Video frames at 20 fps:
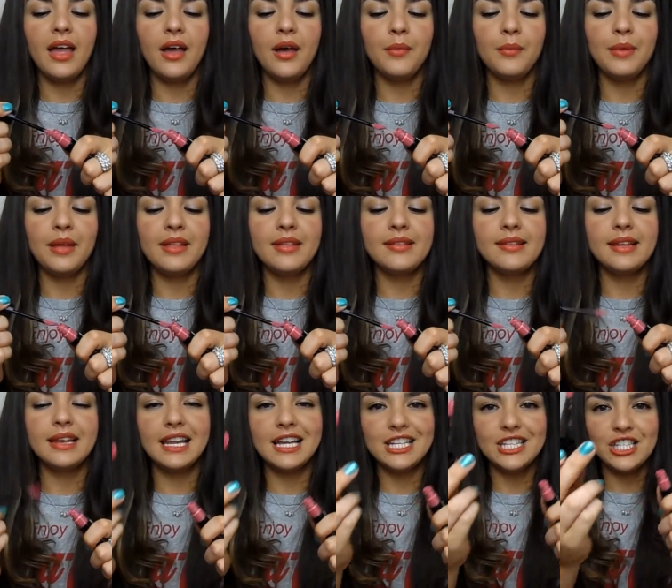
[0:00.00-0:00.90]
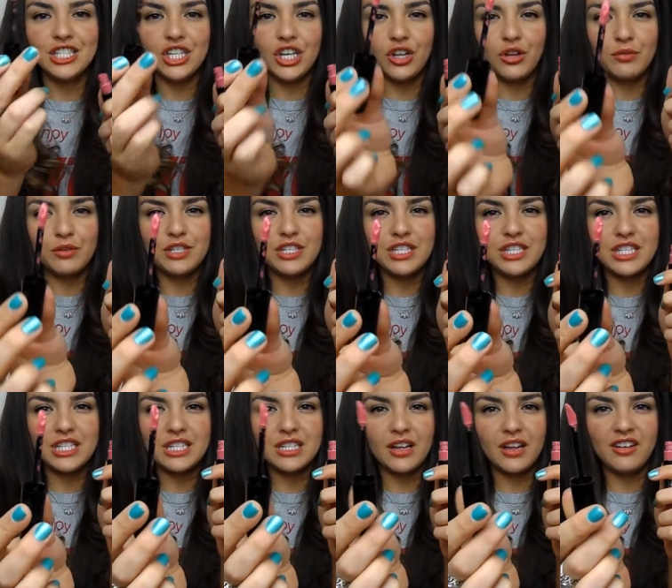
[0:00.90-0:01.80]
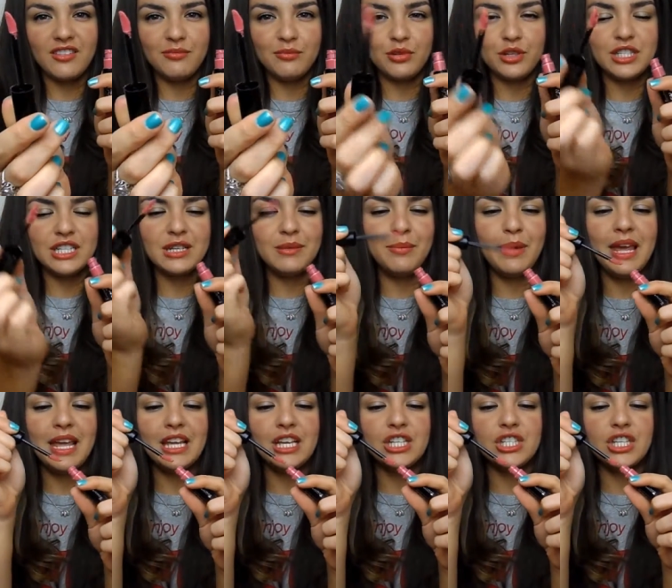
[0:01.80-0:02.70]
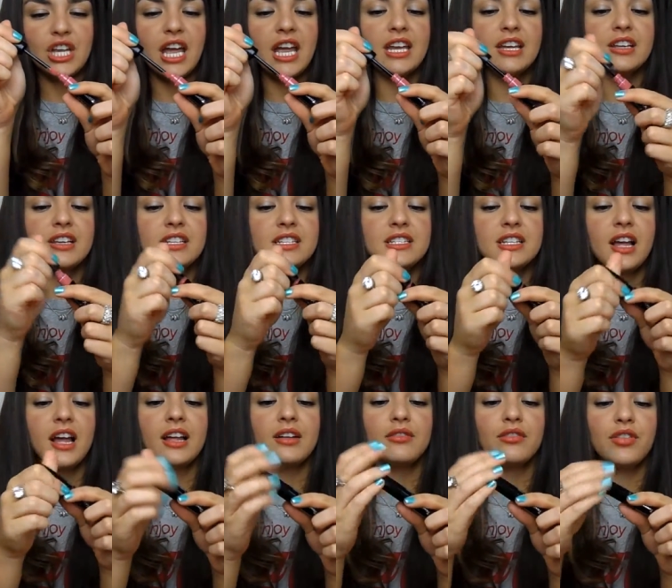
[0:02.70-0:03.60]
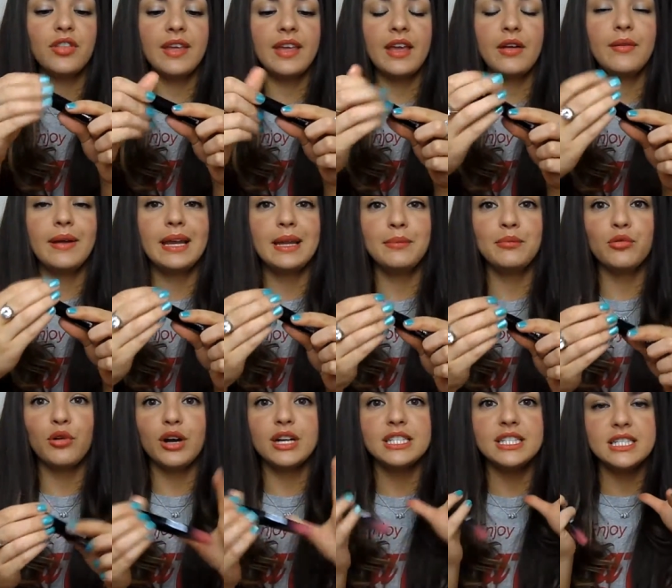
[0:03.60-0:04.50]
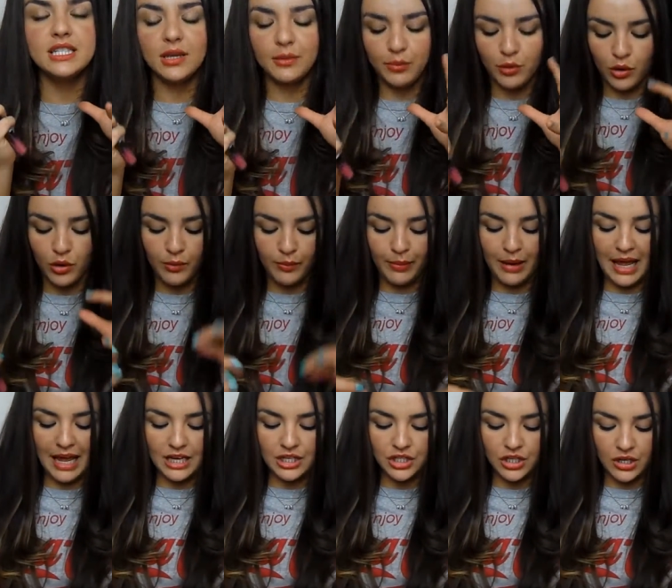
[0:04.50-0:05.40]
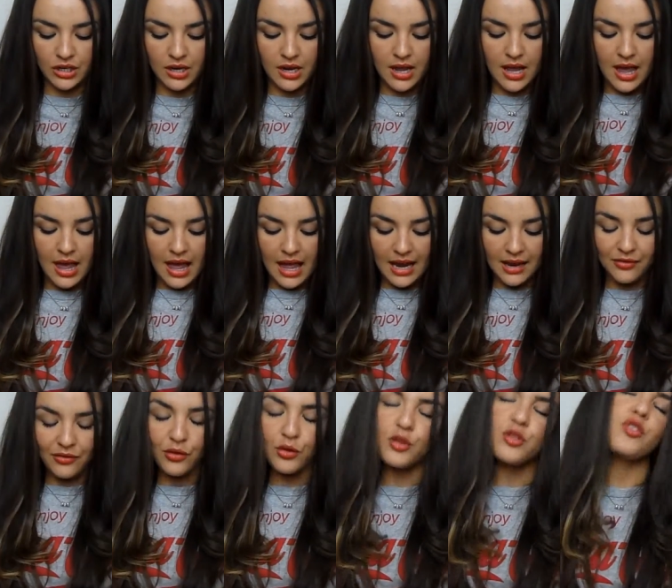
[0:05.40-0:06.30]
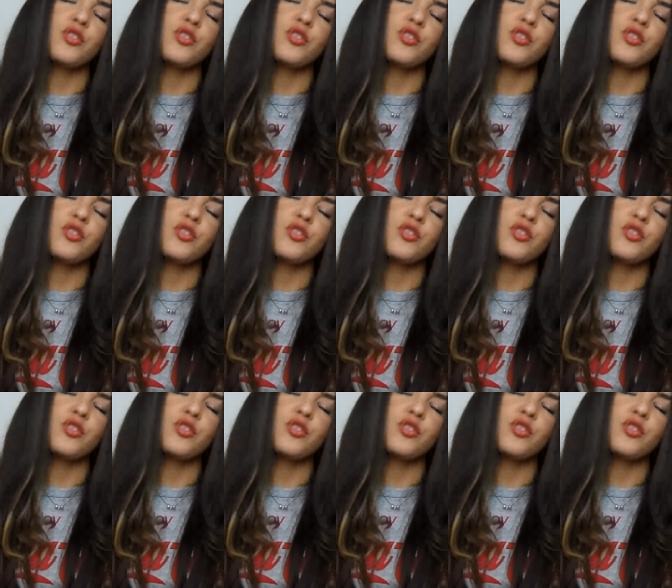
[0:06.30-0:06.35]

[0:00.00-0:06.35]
In Celeestail, which is this kind of pretty pink shade, because I think it really brightens up your complexion. And I've